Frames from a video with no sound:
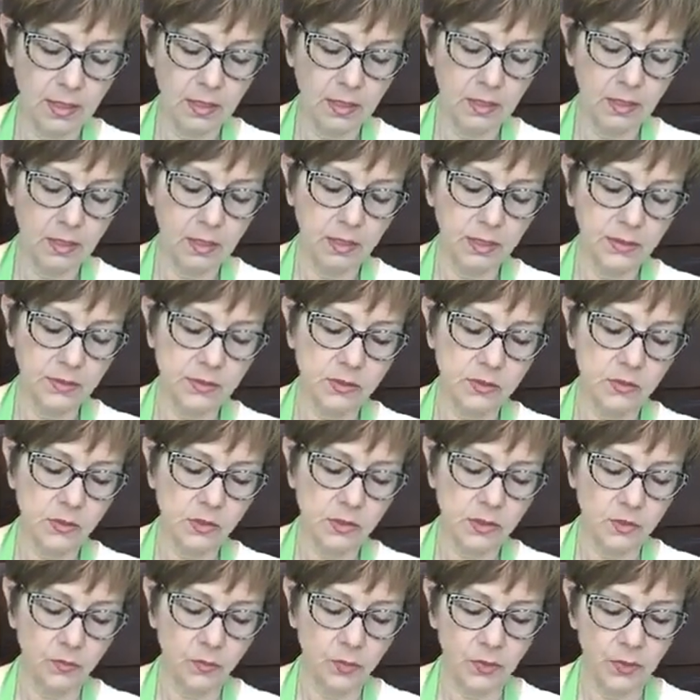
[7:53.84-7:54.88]
It's
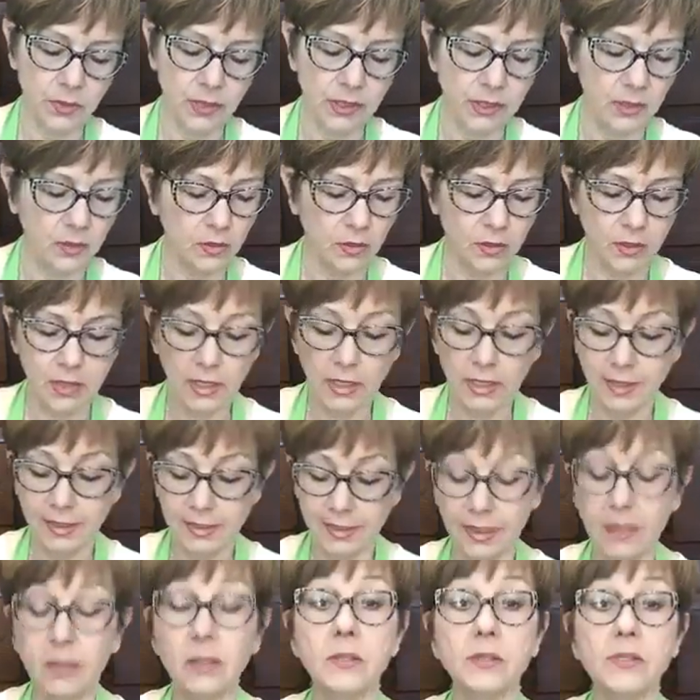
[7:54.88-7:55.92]
looking pretty good.
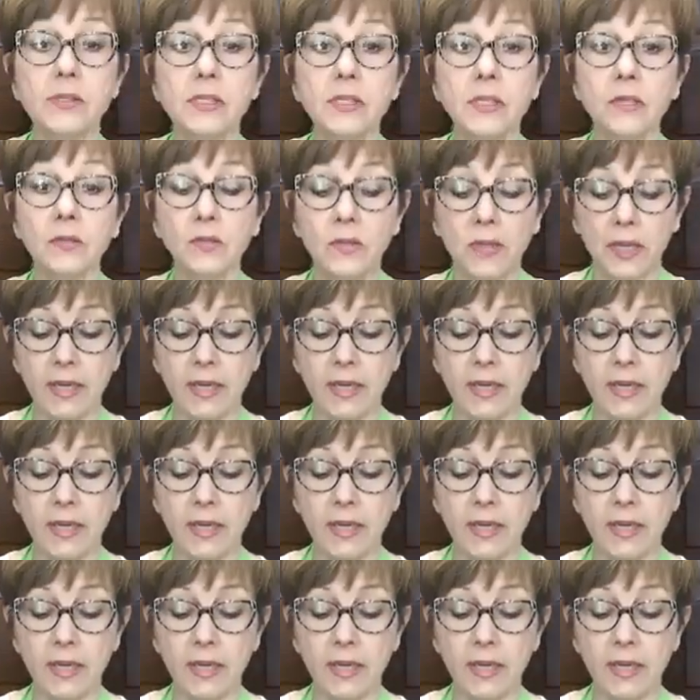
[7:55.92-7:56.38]
Now let's see if